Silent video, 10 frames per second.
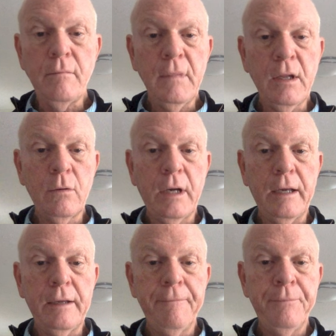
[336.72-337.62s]

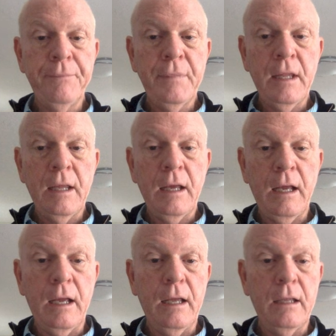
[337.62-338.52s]
Okay.
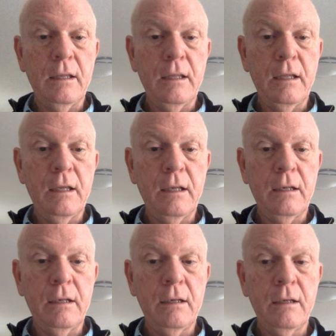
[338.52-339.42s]
And
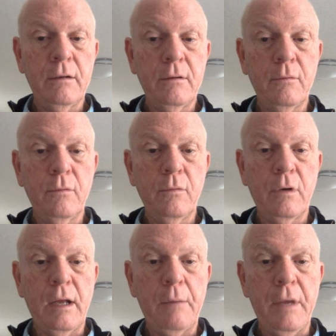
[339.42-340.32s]
then
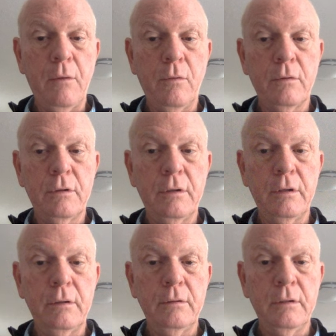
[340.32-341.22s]
what I may want to
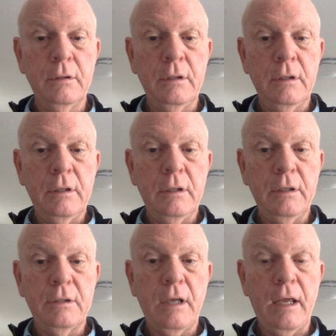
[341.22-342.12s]
do
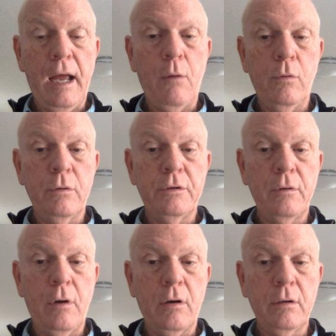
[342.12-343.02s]
is say I want to
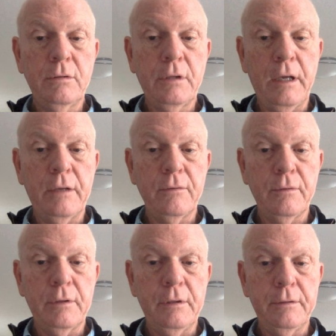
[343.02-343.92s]
auto schedule
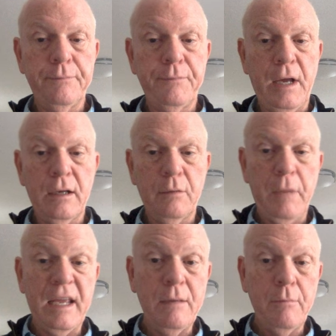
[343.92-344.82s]
this. I could
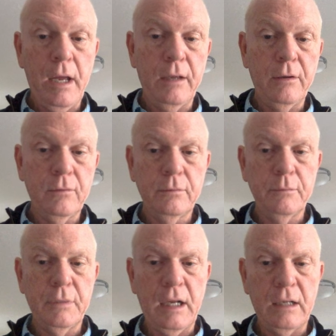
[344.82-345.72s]
make it manual,
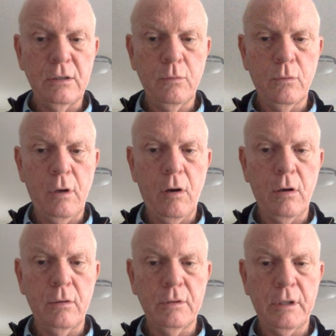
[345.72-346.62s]
but I just want to
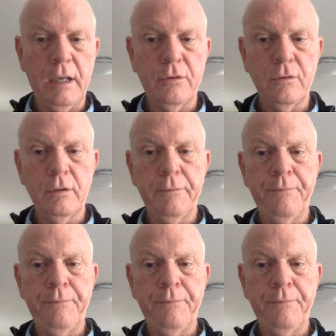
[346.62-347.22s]
auto schedule it.